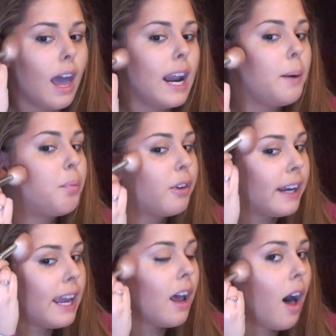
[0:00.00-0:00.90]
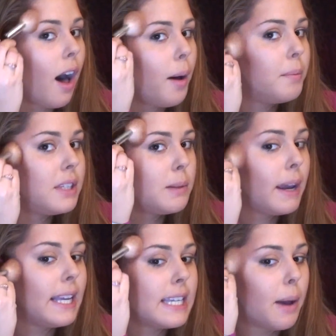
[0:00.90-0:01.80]
And I bring it up to
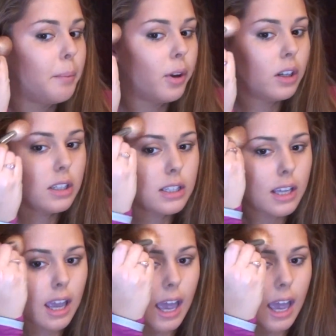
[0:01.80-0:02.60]
my temples